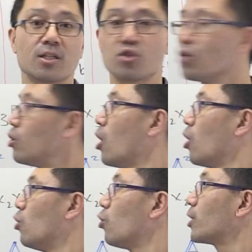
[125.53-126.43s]
that you
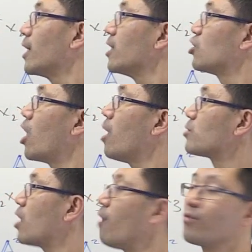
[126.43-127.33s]
look in
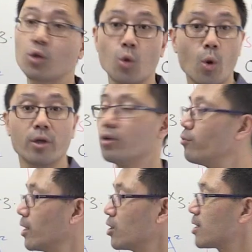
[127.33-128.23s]
terms of the coordinate
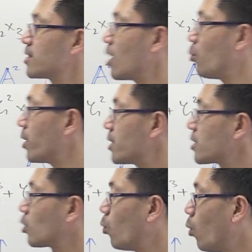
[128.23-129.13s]
ring. You can say, what is
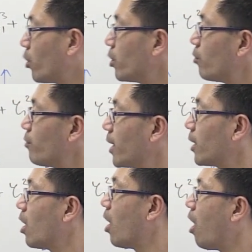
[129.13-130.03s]
the coordinate
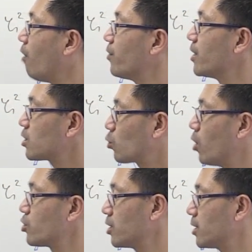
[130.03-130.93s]
ring of this
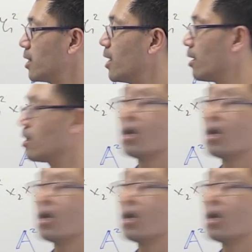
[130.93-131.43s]
quotient here?